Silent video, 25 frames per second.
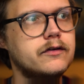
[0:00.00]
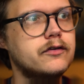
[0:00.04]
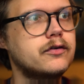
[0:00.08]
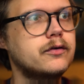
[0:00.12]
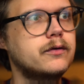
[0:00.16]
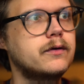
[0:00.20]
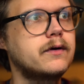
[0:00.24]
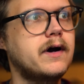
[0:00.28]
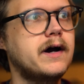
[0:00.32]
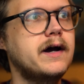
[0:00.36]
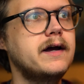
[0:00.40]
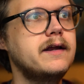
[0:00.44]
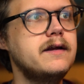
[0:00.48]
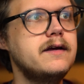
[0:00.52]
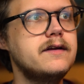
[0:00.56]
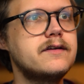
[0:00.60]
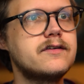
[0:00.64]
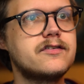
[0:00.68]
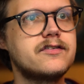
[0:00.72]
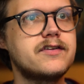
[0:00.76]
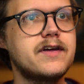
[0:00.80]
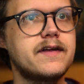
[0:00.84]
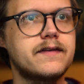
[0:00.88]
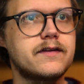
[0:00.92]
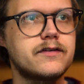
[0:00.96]
so I need
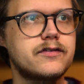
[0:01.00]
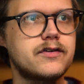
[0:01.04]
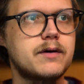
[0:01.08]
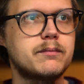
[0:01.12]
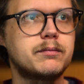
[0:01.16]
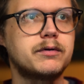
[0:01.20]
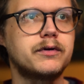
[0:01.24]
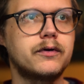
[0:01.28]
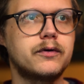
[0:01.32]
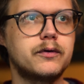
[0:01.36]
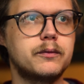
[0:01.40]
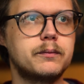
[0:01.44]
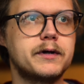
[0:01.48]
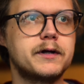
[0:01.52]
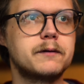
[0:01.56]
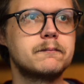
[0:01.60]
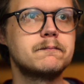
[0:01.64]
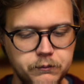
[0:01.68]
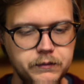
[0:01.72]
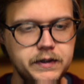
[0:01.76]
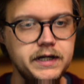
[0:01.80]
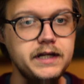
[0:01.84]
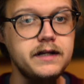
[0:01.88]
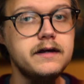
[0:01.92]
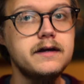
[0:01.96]
to set this up a little bit.
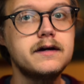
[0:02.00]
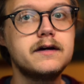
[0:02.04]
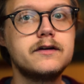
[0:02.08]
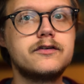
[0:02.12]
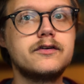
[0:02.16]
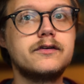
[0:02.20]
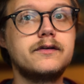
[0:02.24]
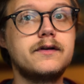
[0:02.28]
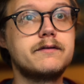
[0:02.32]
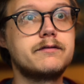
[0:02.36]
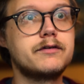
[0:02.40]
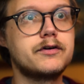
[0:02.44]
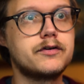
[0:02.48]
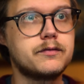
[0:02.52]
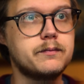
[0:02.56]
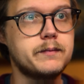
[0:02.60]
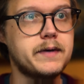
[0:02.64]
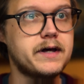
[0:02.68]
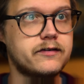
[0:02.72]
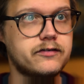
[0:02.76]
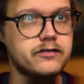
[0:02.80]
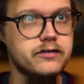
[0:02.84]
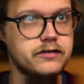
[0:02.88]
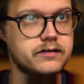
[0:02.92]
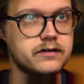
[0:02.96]
Media delivers
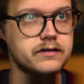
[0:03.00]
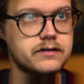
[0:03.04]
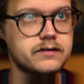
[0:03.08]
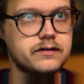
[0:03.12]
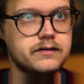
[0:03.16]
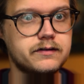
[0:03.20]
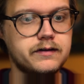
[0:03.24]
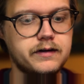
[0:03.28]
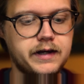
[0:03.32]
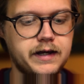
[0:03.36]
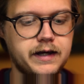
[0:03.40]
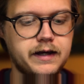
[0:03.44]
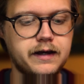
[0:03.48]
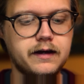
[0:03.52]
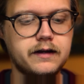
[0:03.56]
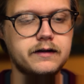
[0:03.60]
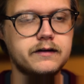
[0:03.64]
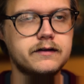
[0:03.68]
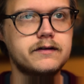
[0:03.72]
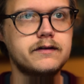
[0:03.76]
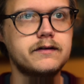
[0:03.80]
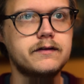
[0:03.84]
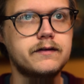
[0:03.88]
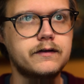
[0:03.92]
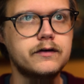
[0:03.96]
messages,
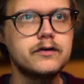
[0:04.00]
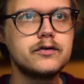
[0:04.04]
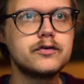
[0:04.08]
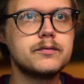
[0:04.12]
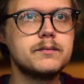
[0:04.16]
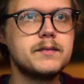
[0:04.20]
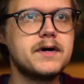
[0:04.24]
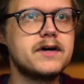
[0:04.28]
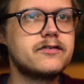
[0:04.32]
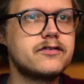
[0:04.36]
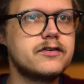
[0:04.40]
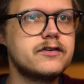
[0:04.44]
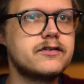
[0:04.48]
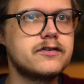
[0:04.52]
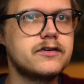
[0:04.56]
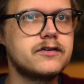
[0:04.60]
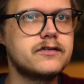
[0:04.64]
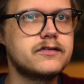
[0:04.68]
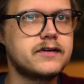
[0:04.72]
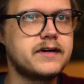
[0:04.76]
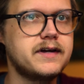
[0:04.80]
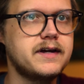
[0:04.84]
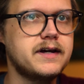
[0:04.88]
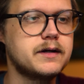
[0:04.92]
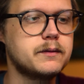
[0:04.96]
and those
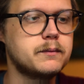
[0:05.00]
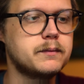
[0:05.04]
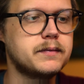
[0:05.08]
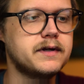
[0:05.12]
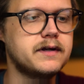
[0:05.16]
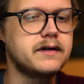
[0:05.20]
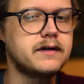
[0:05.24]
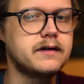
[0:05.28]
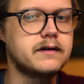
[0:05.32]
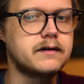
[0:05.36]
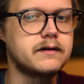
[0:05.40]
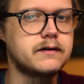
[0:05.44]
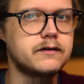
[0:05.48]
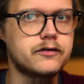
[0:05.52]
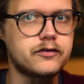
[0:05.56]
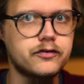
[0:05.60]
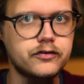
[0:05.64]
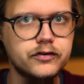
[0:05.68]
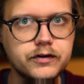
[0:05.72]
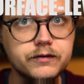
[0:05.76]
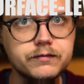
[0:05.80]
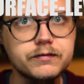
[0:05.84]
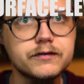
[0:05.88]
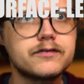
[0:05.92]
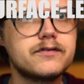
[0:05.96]
messages can be
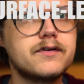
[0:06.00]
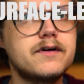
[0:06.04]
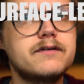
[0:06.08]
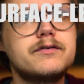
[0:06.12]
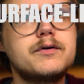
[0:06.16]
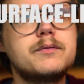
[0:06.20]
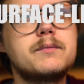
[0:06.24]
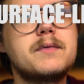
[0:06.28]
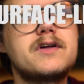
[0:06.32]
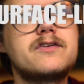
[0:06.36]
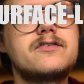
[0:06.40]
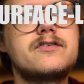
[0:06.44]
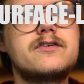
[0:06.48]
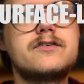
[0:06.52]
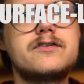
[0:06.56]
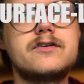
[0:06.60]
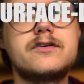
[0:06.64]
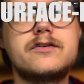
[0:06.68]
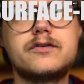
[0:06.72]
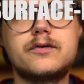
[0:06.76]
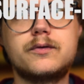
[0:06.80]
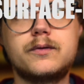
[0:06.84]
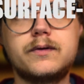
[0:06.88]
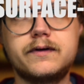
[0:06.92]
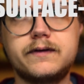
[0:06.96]
surface level
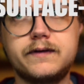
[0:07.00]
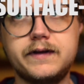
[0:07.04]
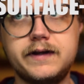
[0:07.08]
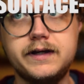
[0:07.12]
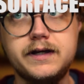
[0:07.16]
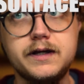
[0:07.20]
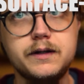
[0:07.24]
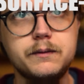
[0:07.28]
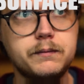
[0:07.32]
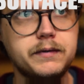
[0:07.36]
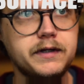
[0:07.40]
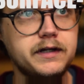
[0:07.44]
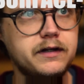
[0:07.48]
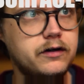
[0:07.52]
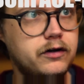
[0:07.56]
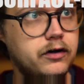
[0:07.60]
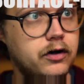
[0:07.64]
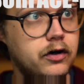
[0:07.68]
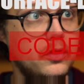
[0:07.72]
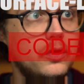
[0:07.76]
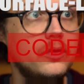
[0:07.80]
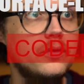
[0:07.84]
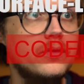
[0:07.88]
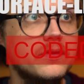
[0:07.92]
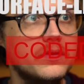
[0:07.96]
messages or they can be
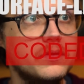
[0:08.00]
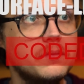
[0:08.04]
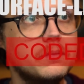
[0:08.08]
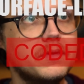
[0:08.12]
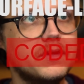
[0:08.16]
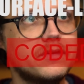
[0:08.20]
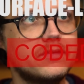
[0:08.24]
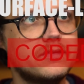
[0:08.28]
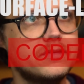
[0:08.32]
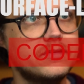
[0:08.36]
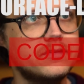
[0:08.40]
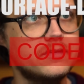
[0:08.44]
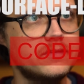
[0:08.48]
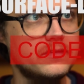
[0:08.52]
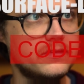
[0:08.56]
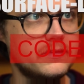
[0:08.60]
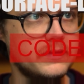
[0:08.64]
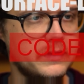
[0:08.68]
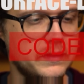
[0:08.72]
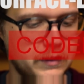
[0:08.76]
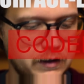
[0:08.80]
coded messages.